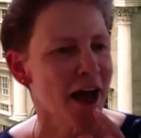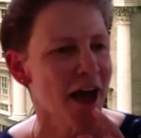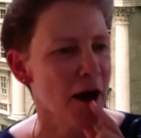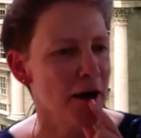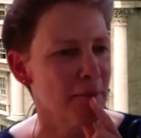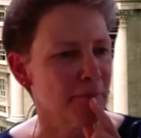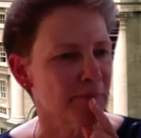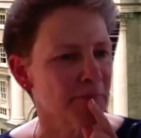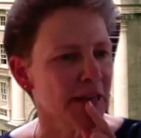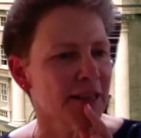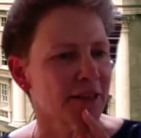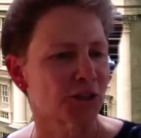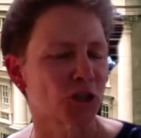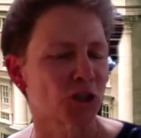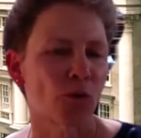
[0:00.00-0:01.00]
Um,
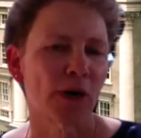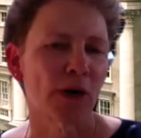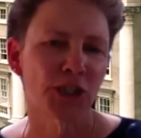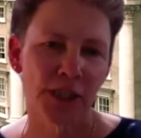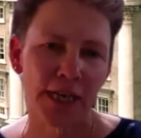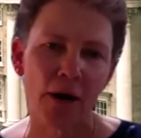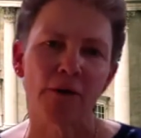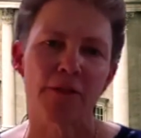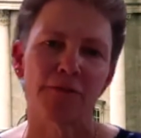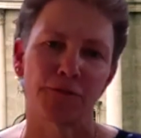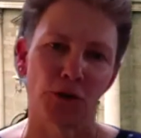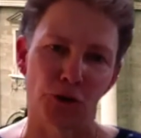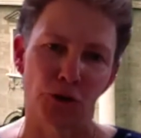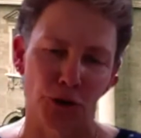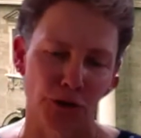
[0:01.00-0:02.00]
there's a question now of the
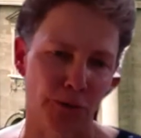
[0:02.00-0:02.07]
future.